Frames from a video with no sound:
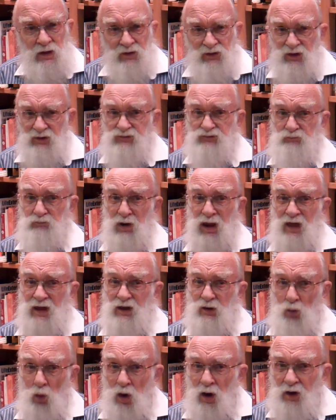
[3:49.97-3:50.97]
This
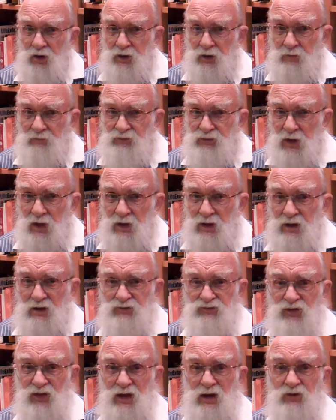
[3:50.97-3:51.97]
plain water
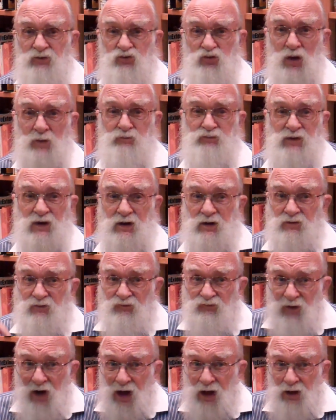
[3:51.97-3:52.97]
is then dripped into
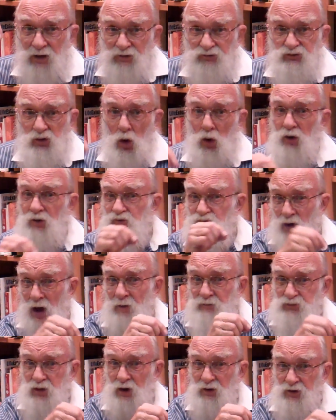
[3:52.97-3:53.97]
vials or
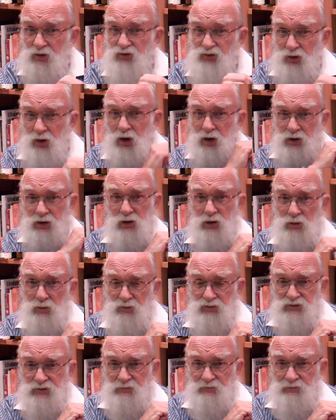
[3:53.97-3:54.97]
dropped onto sugar
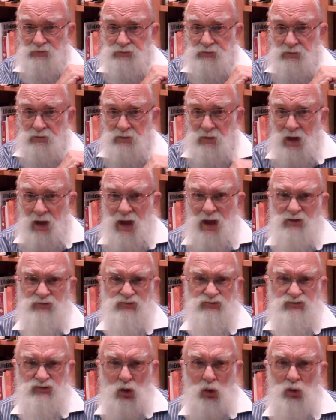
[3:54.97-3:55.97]
cubes and
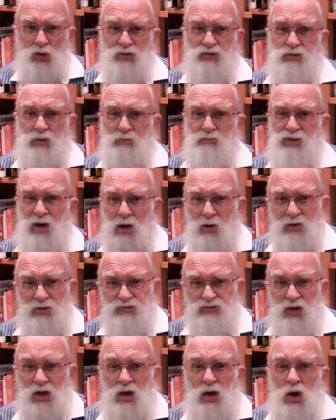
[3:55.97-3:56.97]
sold to
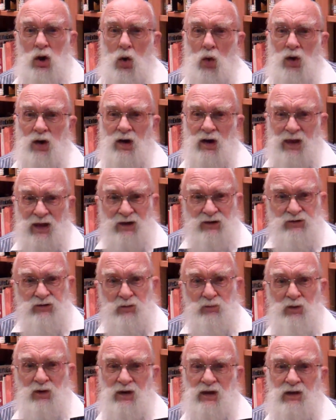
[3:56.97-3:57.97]
parents who are led
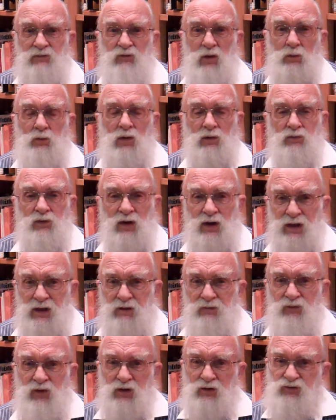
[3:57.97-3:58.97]
to believe it will
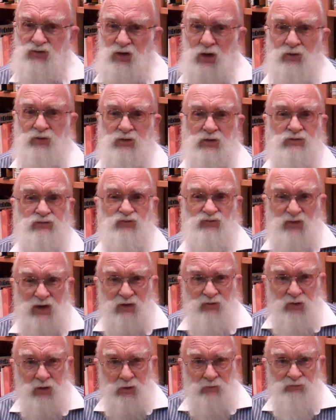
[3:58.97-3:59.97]
relieve their children's
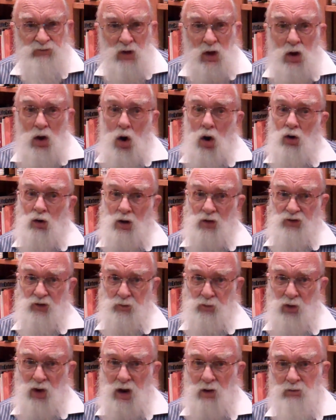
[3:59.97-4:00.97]
fever or other
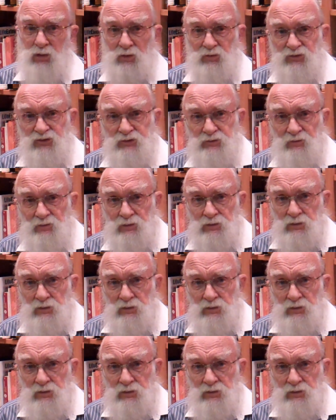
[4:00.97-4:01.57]
problems.